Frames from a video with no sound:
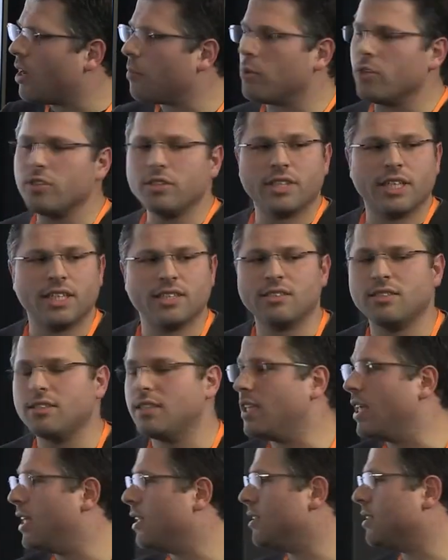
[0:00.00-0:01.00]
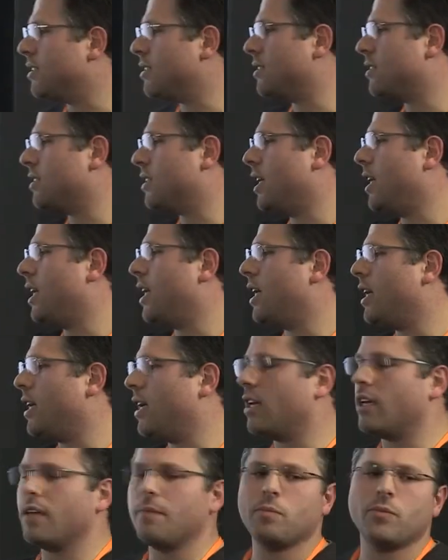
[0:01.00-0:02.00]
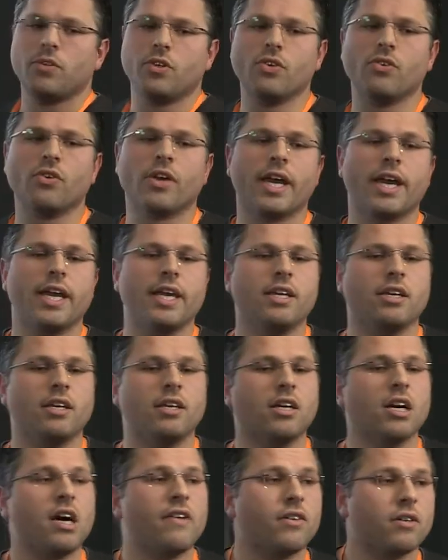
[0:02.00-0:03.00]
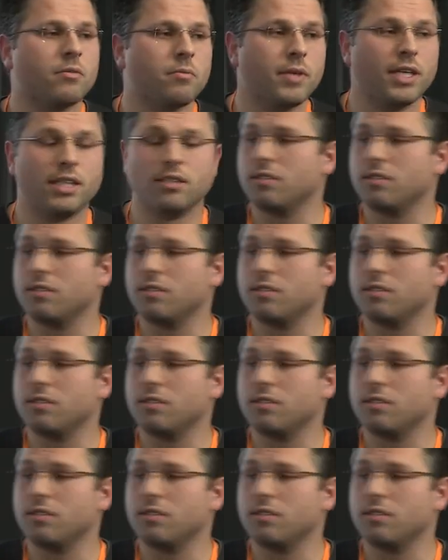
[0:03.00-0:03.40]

point this, that is the UK government